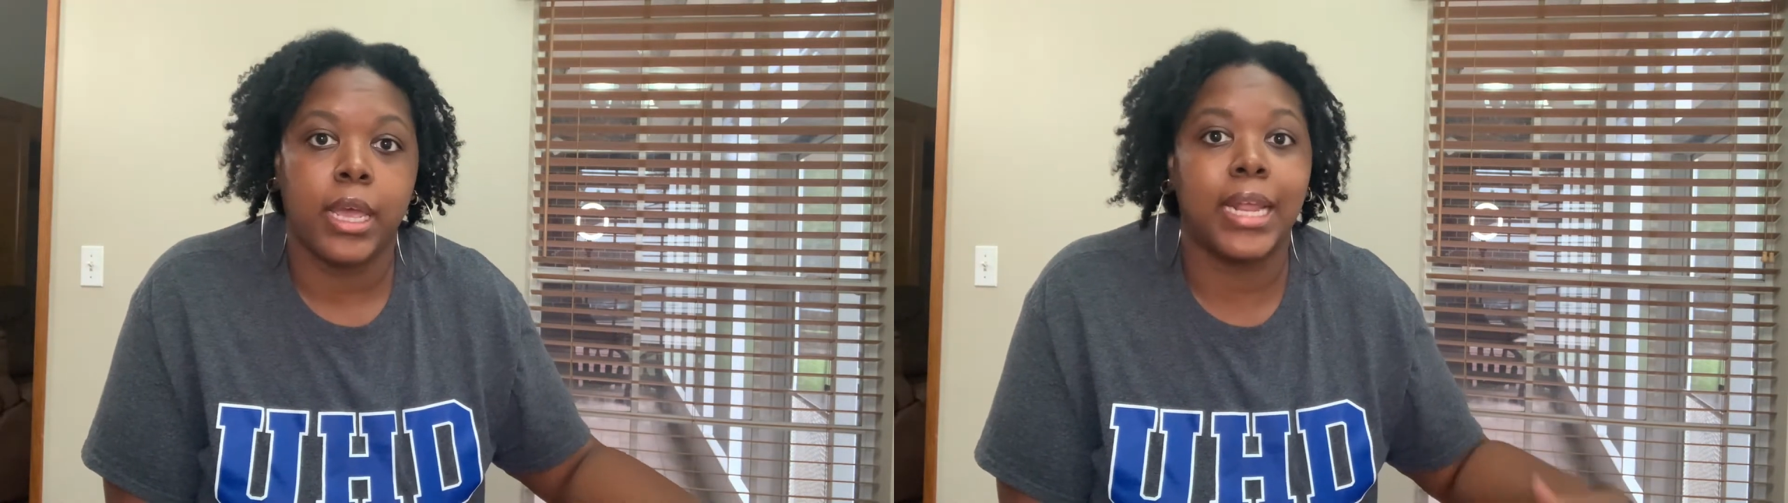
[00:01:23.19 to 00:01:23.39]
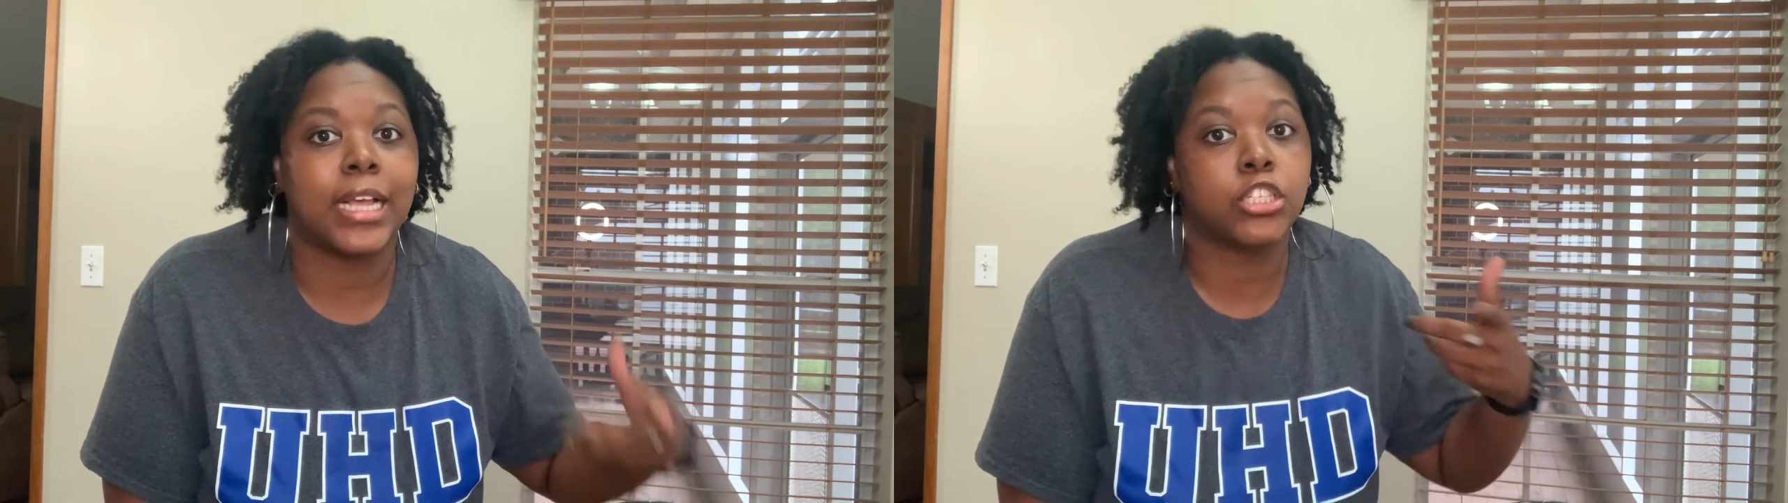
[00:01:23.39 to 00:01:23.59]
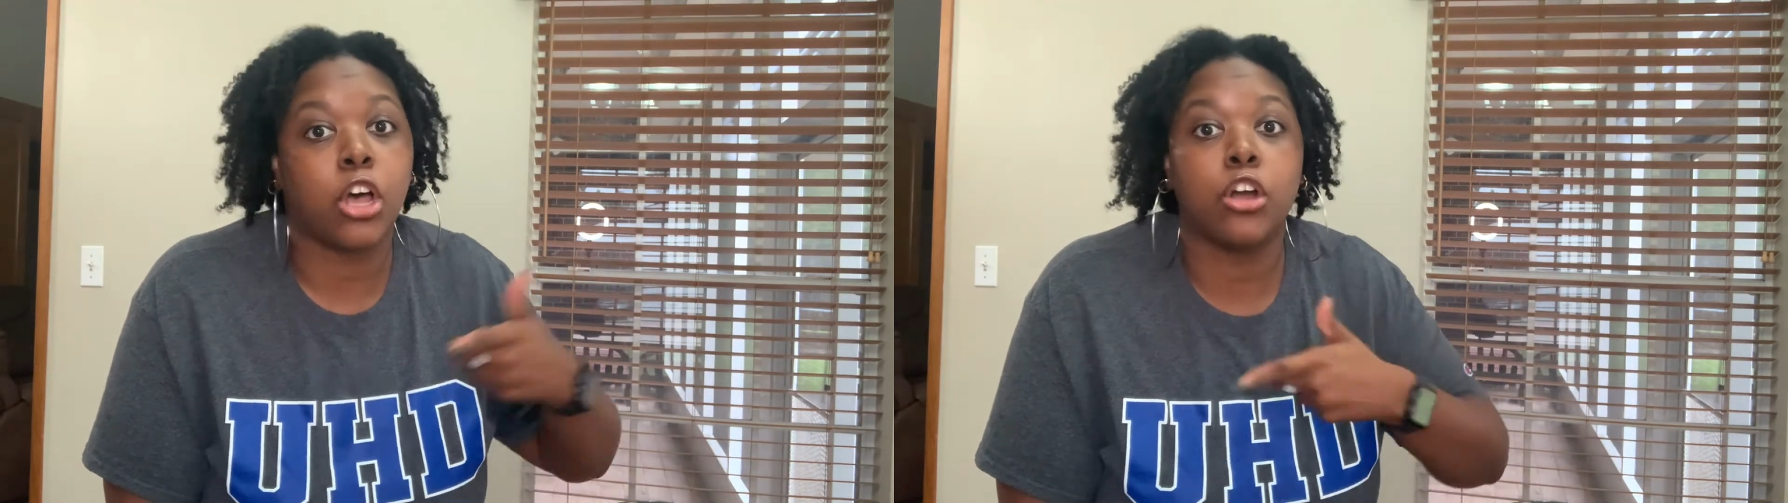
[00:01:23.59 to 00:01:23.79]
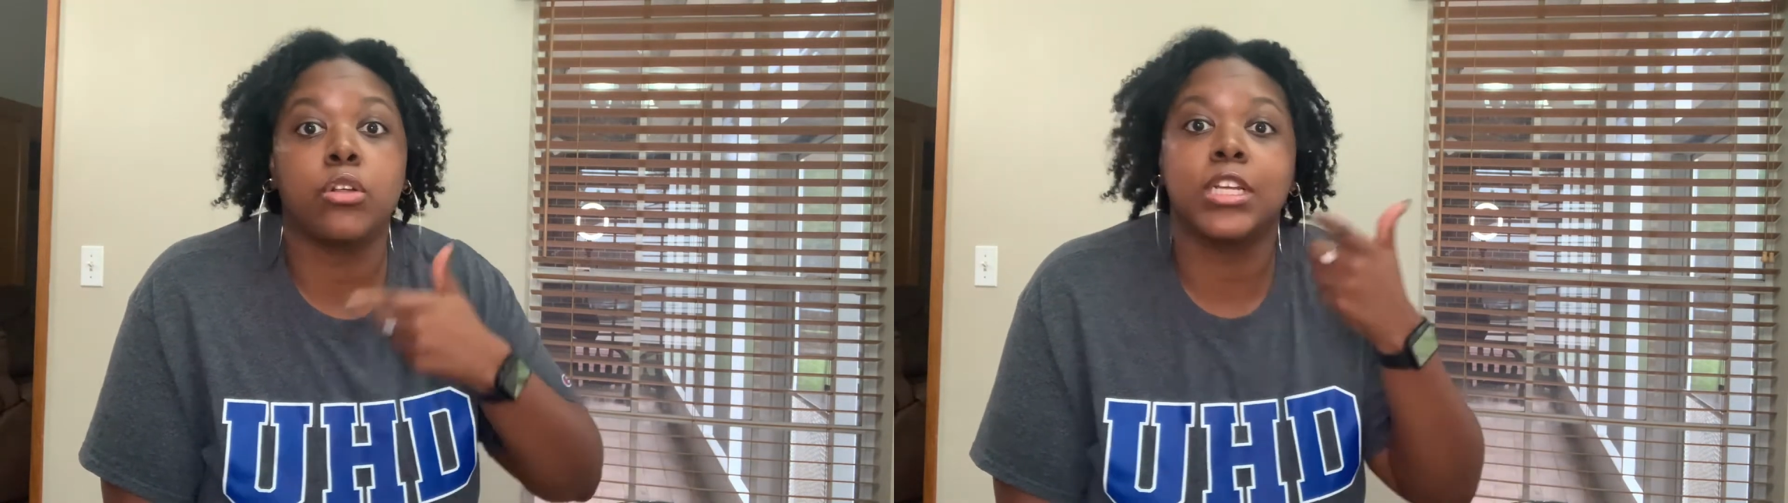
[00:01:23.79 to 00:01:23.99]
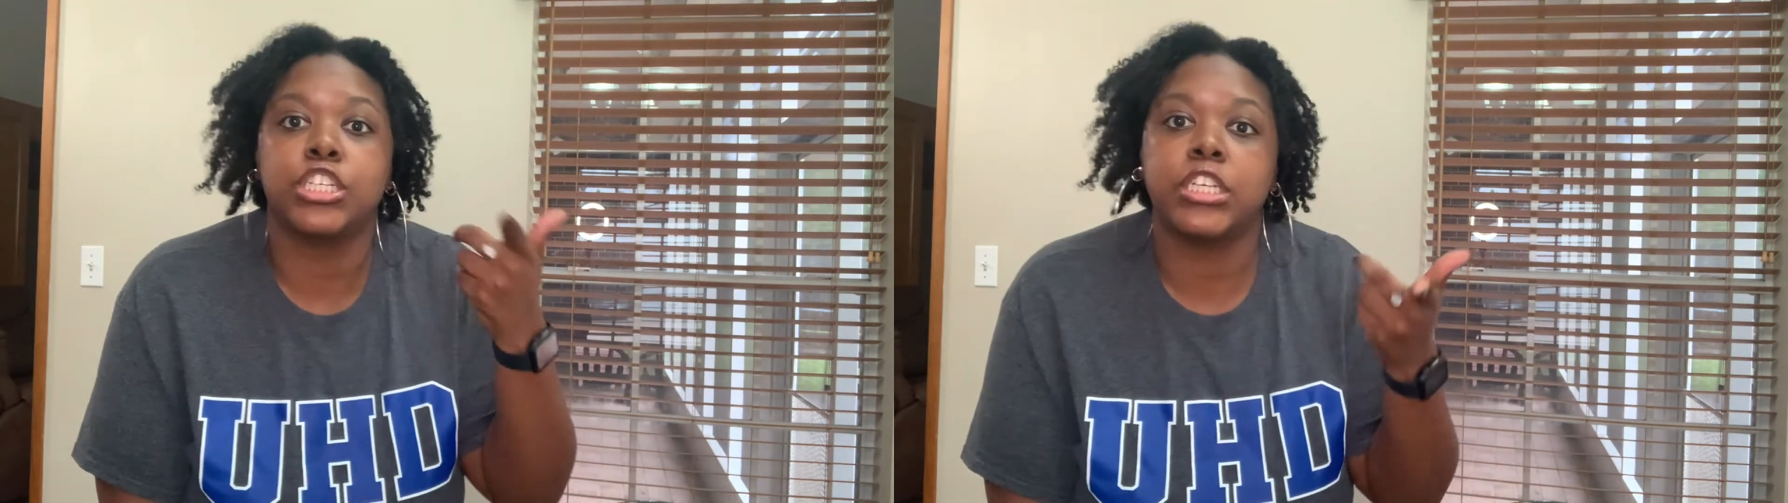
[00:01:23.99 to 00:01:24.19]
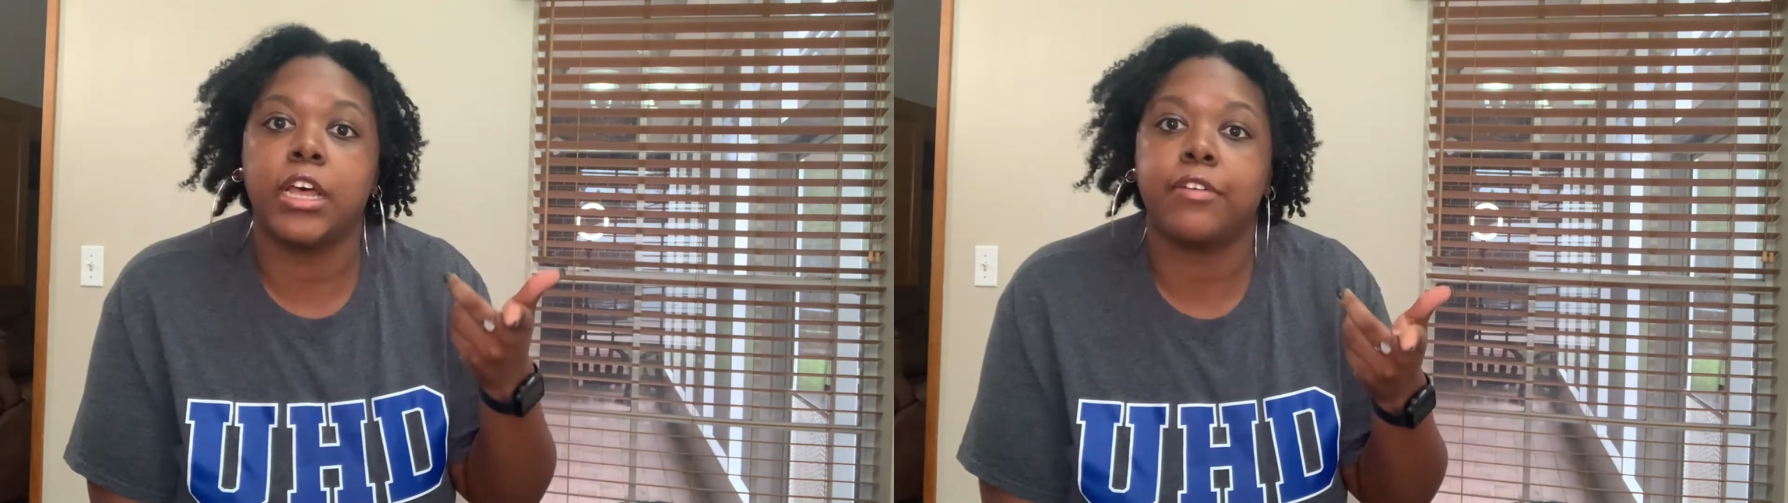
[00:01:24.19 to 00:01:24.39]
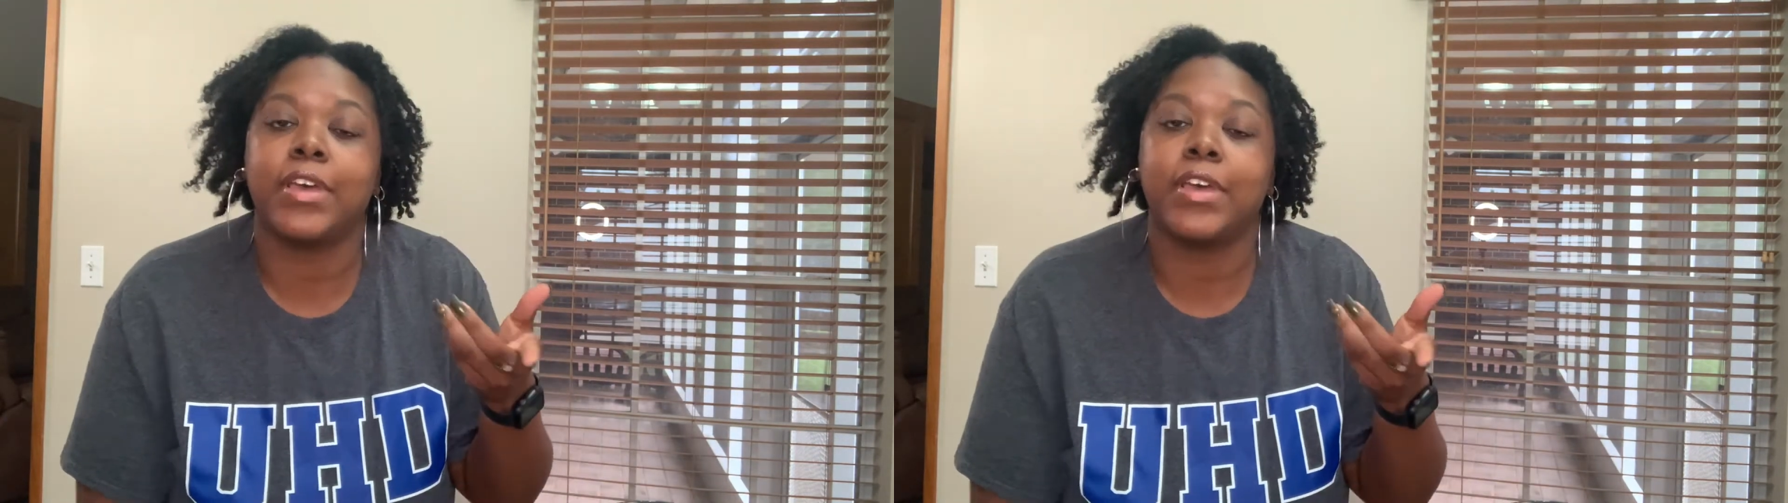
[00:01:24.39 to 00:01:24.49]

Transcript: and I saw it on the shelf